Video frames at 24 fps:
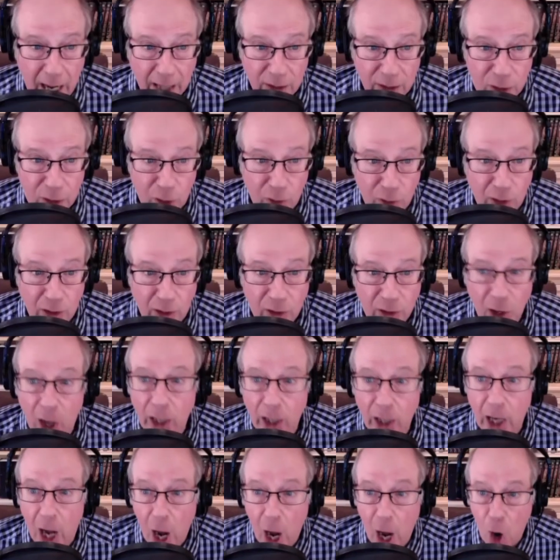so they
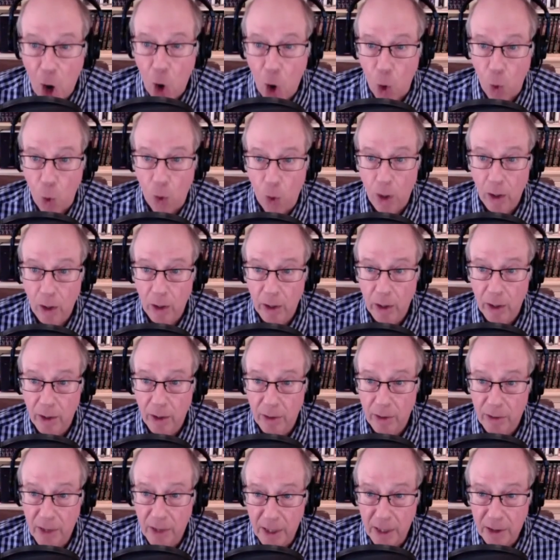thought, oh,
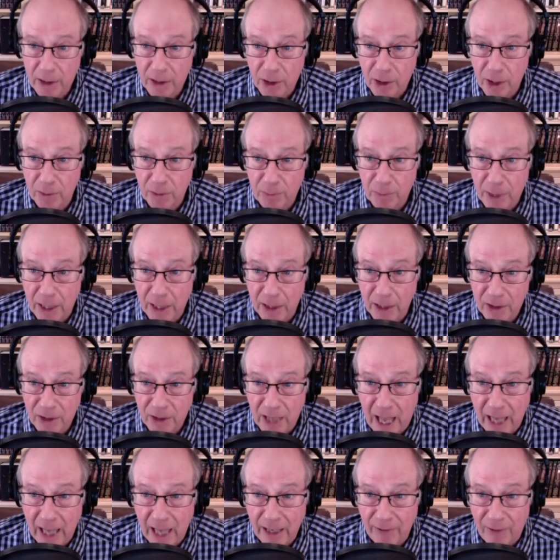this could be a
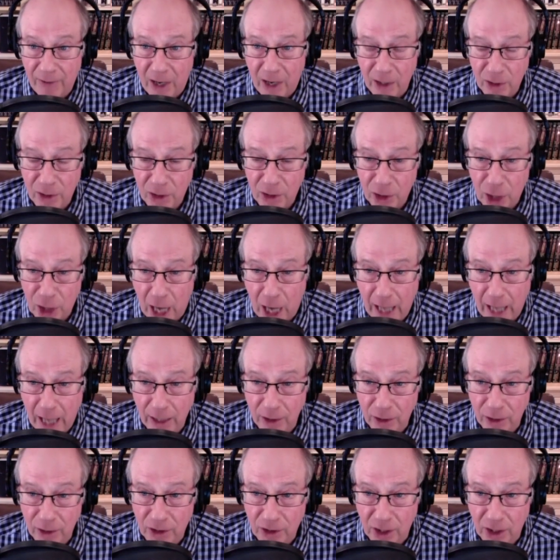sign of our
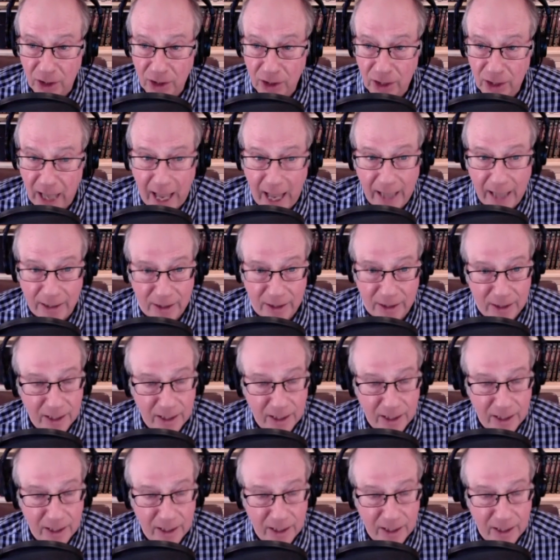child's success.